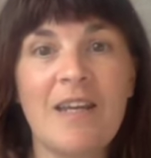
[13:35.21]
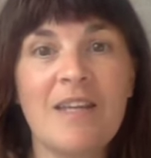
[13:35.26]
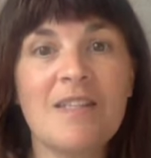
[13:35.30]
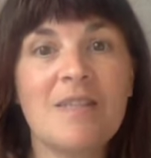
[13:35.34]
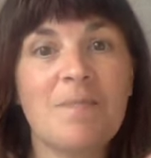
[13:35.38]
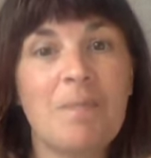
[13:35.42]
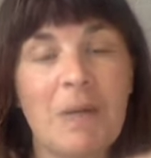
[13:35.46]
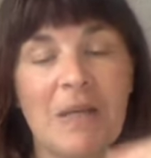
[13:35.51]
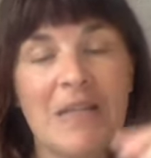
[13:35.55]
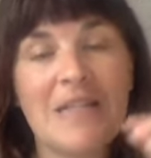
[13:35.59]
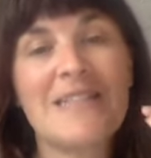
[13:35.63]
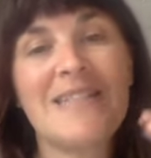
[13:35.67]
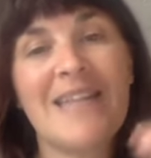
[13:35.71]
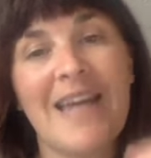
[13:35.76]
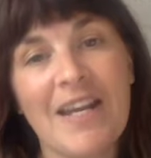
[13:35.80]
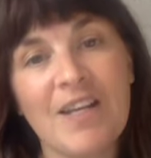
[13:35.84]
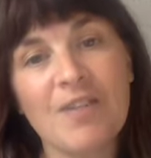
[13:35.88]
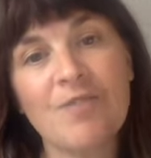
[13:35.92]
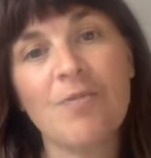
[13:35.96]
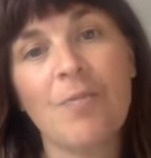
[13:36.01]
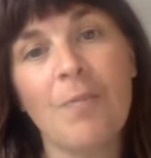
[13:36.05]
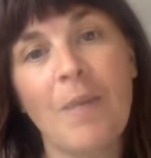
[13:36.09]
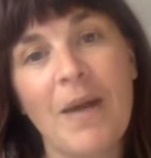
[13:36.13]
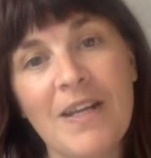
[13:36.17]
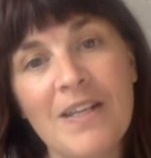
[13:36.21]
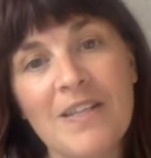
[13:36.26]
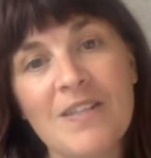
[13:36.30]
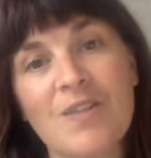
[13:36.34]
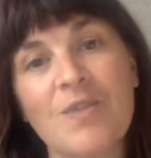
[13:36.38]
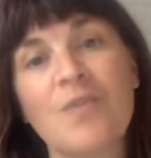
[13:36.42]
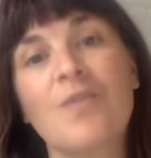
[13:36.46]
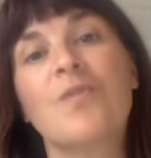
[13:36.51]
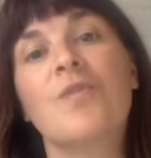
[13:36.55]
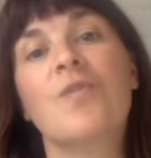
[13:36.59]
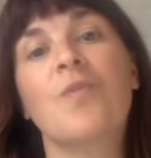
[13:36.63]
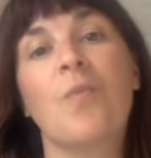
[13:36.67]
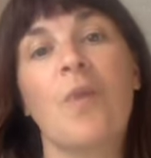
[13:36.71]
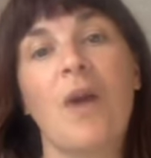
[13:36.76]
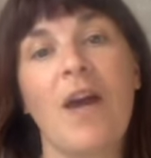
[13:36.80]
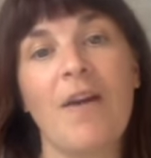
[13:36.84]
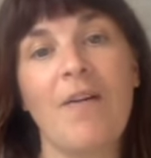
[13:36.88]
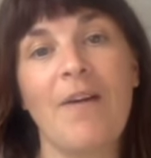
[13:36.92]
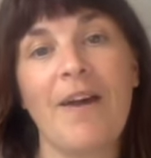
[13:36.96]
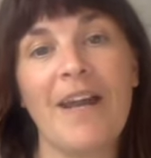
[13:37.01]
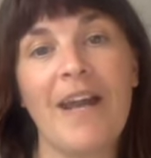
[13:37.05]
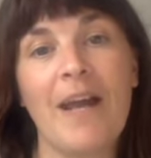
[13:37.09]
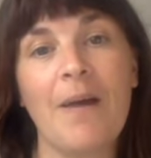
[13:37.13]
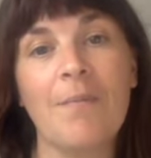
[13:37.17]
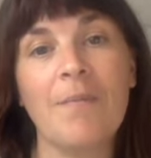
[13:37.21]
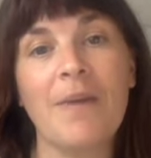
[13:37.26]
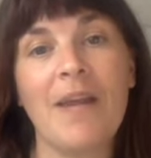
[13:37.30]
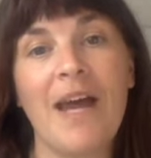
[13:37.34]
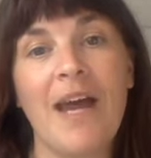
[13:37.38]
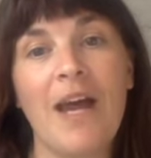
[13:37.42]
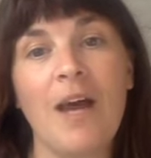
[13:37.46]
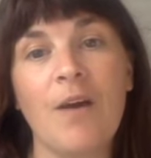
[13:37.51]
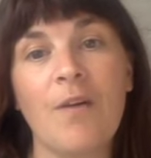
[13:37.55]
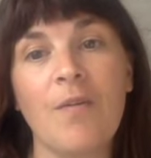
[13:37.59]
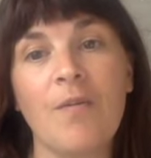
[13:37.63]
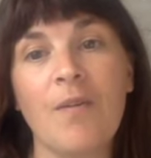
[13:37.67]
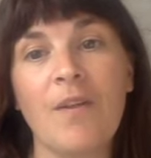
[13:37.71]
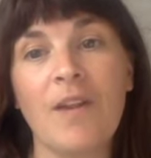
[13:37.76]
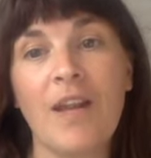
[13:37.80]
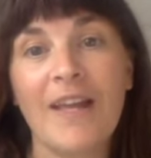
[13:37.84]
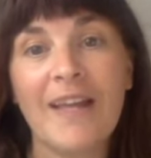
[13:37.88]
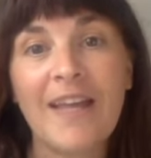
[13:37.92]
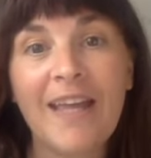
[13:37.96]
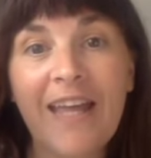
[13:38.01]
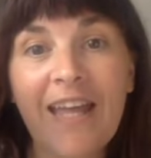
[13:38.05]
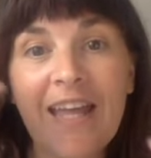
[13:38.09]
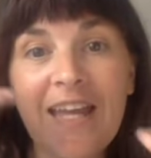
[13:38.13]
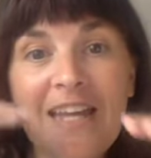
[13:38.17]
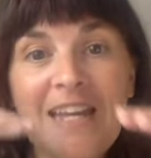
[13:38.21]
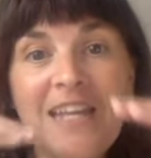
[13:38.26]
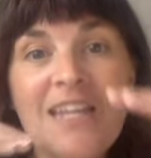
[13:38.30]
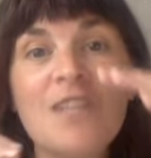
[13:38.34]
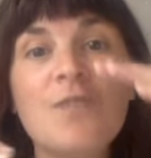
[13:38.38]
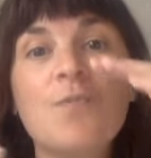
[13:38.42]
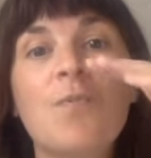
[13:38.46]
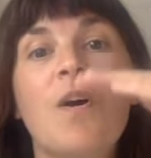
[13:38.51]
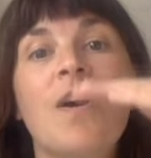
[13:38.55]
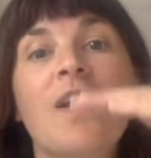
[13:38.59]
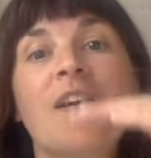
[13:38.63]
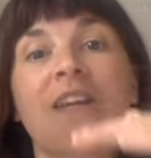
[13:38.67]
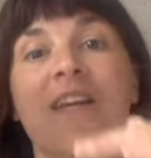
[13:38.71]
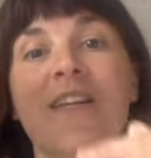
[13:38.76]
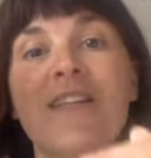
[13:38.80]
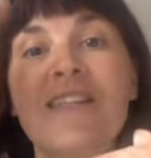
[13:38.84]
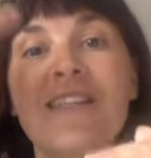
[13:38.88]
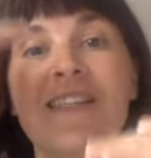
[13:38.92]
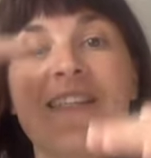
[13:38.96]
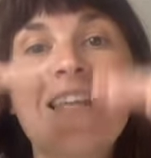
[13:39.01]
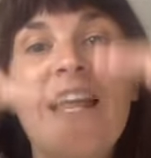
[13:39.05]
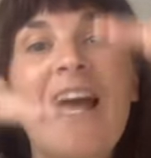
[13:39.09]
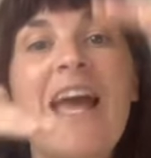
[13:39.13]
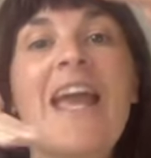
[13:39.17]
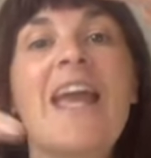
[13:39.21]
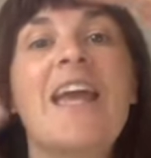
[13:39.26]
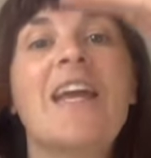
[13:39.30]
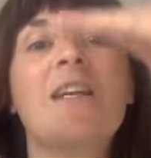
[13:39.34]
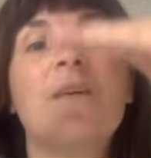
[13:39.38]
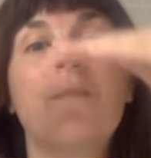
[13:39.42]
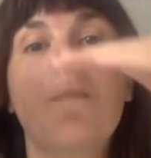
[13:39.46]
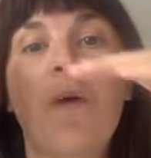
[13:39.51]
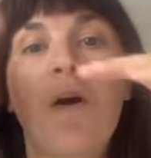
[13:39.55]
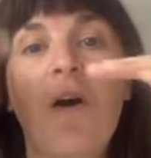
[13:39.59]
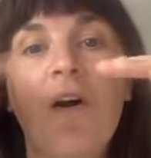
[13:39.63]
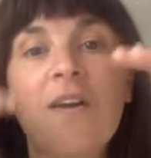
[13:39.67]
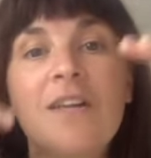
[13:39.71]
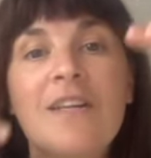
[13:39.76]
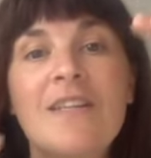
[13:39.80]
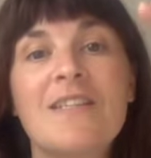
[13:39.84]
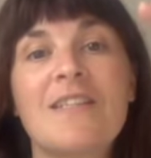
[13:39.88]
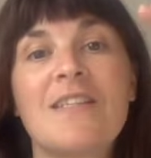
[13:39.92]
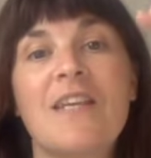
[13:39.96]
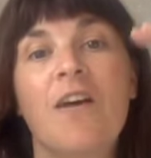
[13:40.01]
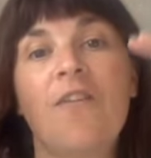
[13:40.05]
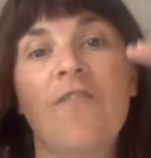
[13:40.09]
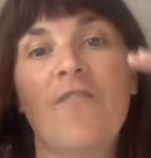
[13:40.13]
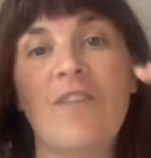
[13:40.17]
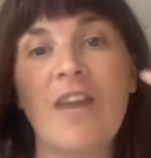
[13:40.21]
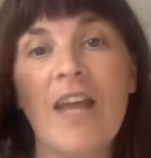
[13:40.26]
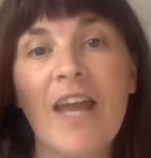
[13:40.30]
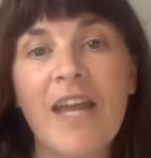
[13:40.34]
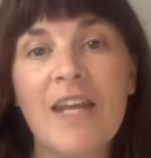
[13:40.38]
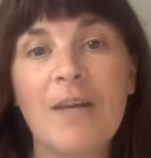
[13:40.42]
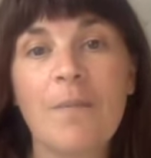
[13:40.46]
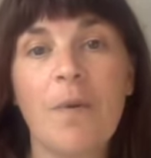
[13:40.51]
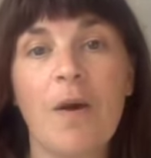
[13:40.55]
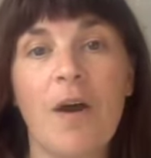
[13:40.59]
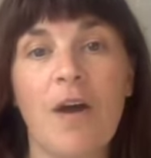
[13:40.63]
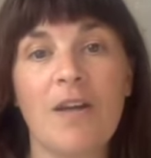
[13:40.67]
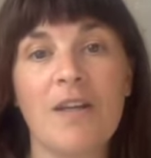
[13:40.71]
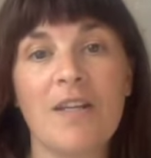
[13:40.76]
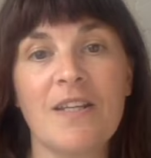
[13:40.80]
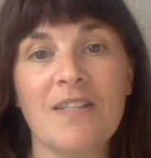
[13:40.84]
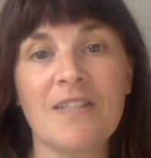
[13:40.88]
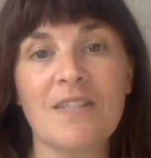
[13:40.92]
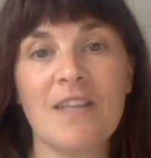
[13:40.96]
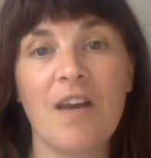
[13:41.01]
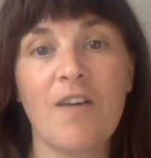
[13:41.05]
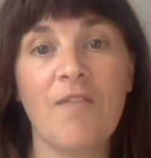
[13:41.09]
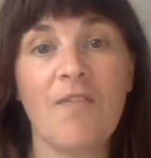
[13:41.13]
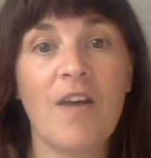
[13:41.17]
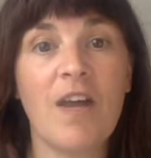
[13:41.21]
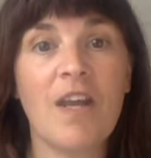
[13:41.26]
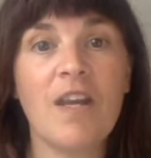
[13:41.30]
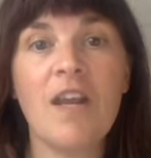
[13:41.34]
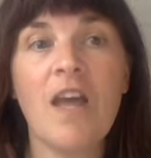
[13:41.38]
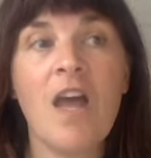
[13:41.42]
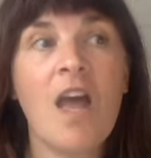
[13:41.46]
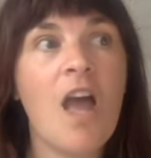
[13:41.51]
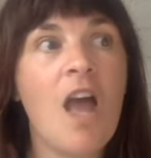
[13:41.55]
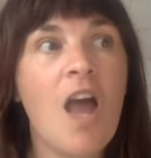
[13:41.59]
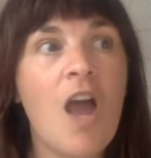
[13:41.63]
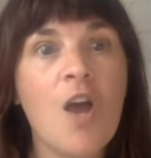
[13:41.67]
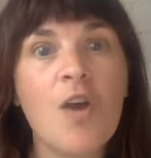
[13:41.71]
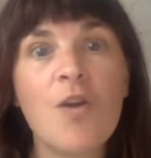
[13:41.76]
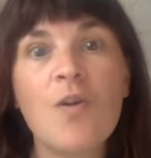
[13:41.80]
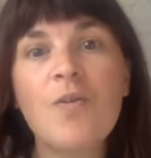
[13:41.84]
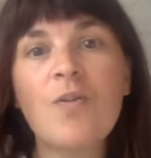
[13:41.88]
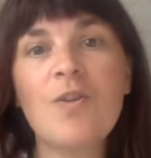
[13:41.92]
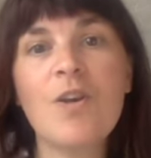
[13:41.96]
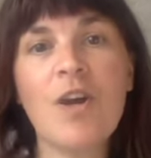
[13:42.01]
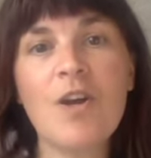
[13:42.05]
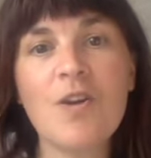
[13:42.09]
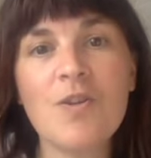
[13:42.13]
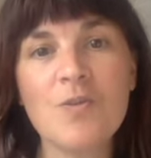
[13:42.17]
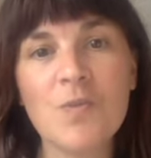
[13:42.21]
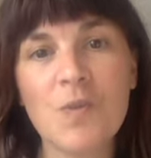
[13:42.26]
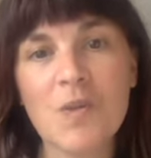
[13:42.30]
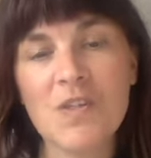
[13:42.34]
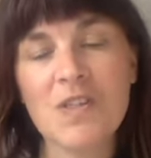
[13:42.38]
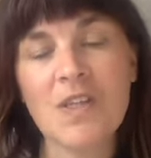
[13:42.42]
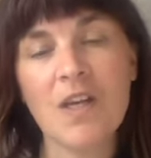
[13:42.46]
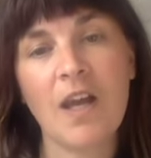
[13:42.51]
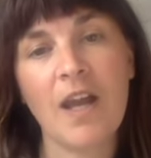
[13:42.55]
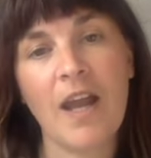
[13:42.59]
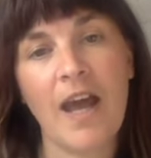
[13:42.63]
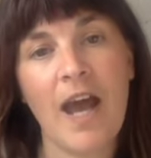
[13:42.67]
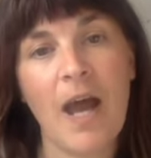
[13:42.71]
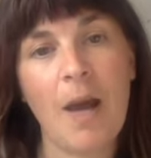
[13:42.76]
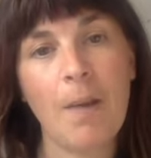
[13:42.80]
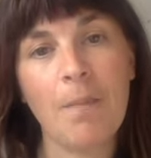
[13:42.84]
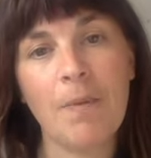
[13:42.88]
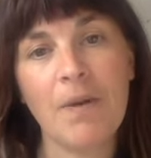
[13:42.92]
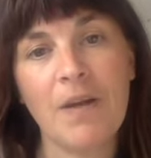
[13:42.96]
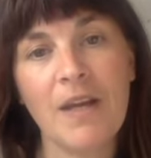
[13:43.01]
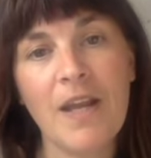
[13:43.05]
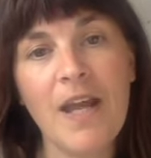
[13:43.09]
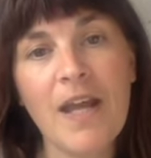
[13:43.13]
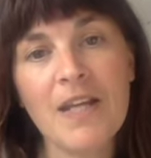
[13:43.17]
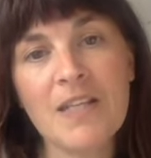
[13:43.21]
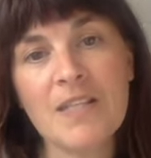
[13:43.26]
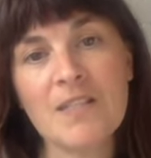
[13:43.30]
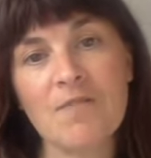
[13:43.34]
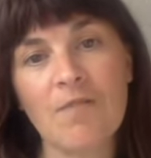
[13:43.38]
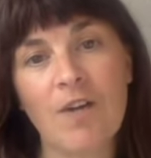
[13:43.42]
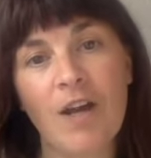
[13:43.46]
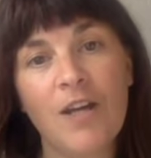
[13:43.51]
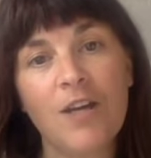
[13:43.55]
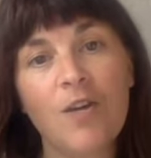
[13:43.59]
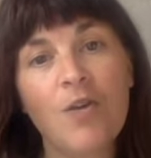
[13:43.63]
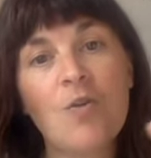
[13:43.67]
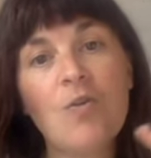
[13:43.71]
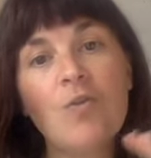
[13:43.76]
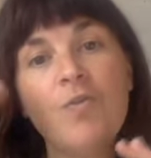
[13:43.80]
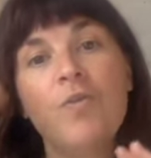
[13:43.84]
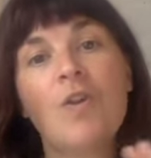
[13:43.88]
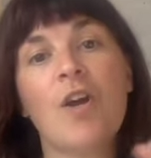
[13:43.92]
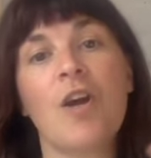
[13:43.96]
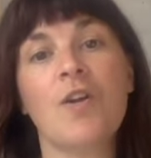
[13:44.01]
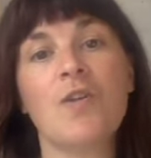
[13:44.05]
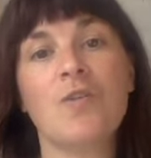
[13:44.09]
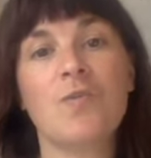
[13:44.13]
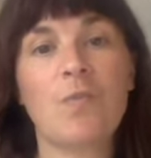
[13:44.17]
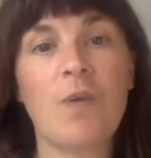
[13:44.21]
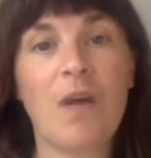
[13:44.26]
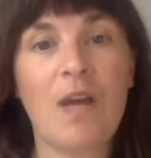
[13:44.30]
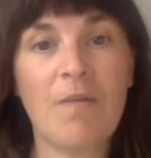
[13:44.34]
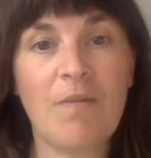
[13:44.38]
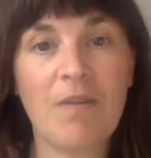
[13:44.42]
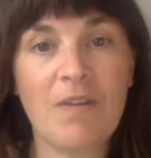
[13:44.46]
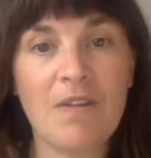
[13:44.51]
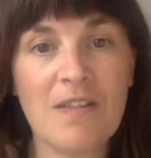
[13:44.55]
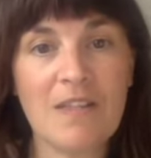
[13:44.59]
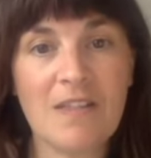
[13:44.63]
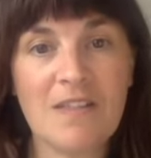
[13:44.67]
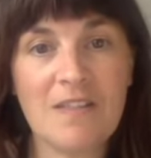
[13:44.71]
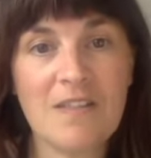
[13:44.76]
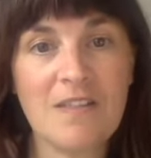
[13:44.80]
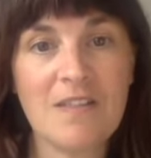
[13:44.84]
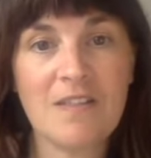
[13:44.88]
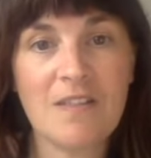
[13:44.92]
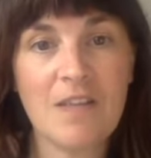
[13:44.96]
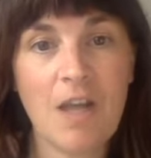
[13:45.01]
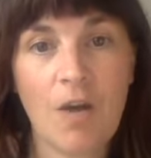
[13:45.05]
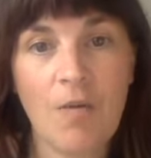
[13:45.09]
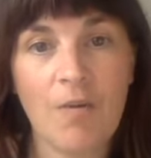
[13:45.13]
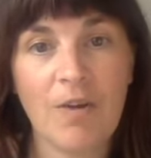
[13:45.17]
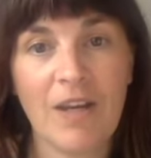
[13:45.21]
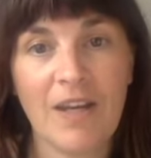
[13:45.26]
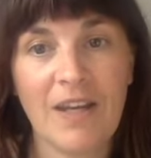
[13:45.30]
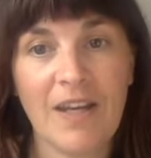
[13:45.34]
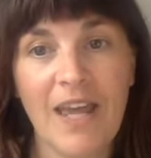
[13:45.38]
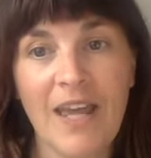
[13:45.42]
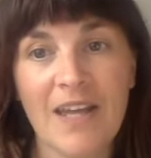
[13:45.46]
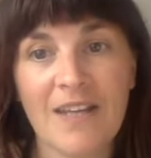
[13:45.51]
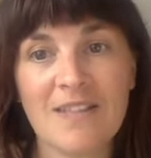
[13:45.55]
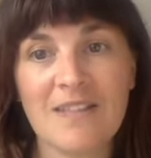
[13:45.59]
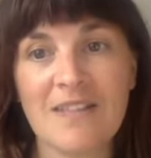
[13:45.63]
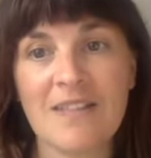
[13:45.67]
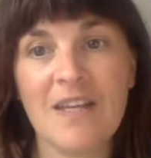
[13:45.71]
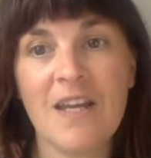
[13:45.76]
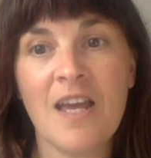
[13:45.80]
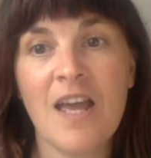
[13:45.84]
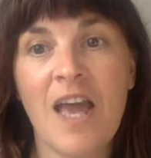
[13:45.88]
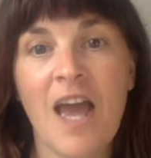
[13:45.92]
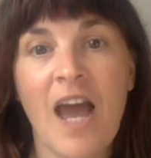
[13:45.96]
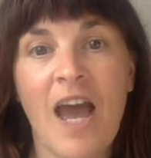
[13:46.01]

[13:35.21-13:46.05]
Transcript: detrimental to where I am now. Like each one has layered upon itself. And who knows what's going to happen next, right? Who knows where this is going next?